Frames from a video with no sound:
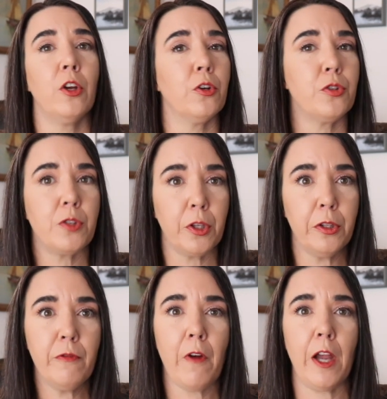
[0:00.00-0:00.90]
You're still
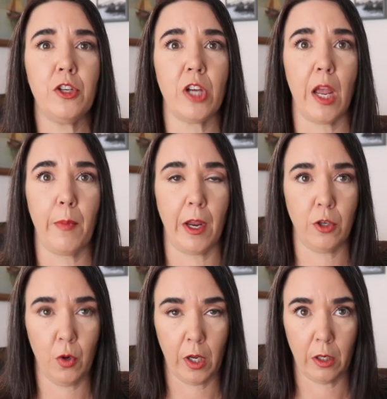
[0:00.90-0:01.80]
in fine shape
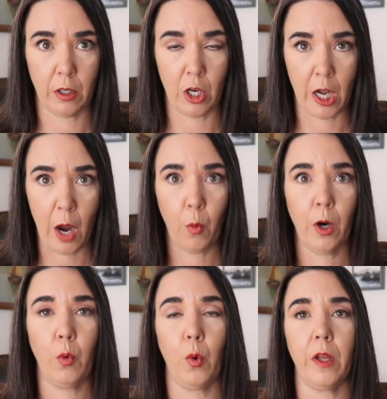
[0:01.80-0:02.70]
and you can
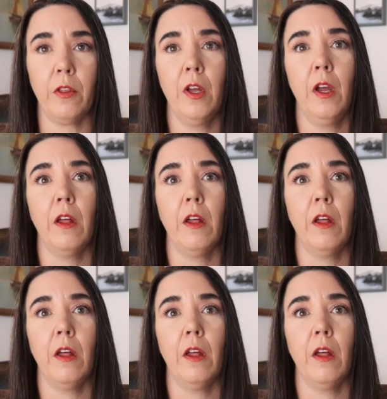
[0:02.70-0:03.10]
network with